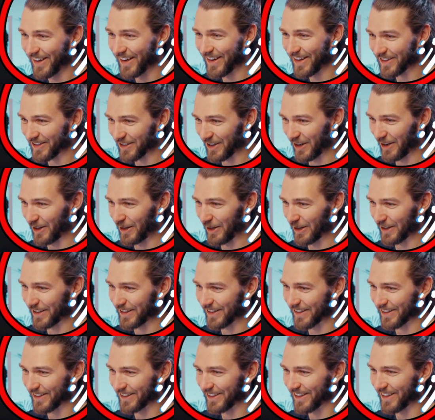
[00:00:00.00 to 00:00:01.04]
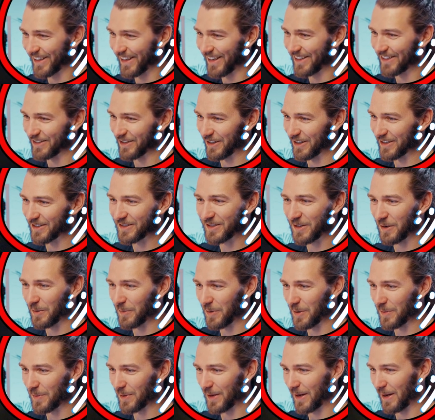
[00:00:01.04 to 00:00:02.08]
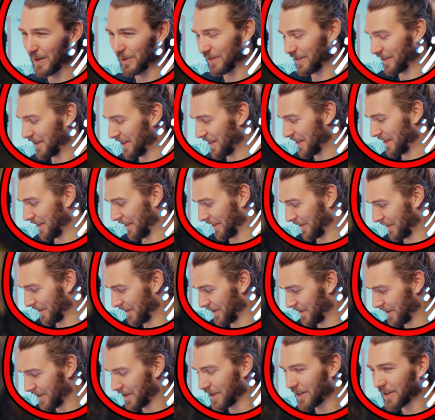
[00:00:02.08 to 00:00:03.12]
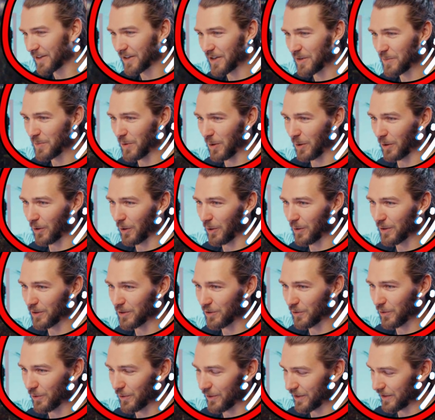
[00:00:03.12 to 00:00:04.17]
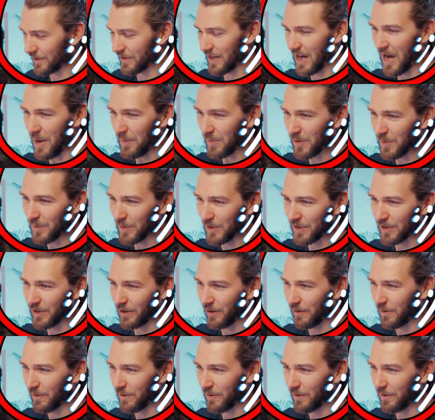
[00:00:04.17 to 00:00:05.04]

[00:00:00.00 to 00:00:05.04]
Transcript: It's a lot. So let's go maybe out again and keep on going to his abdomen here.